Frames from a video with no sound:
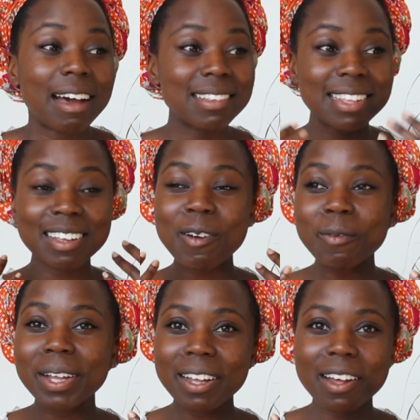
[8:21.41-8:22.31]
I was like,
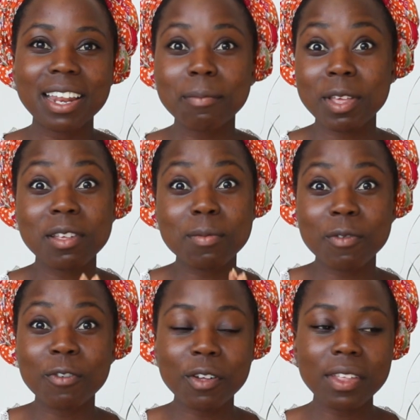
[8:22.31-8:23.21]
oh my God, like because
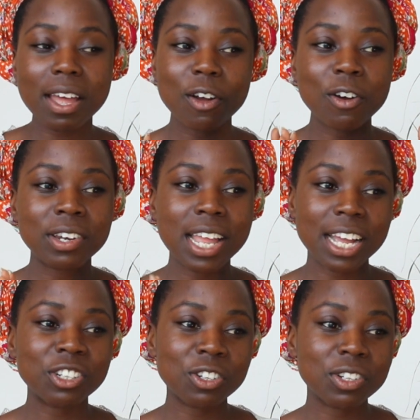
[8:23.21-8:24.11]
before that on
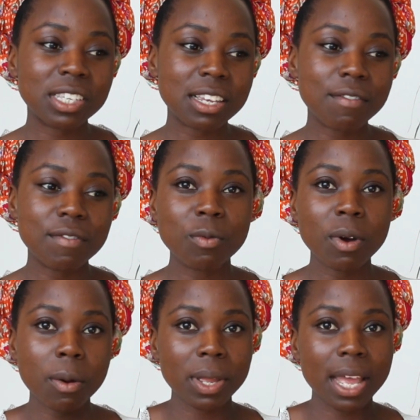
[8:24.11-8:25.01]
national TV,
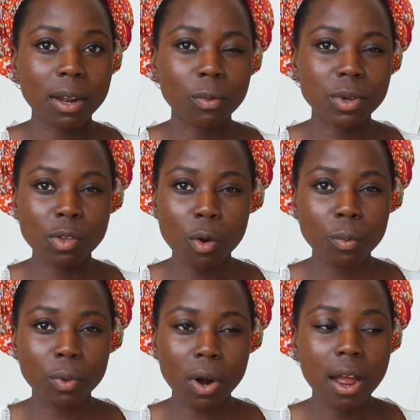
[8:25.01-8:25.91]
what we had was
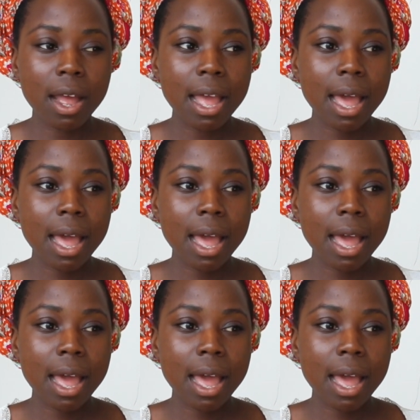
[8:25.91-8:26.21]
Oprah.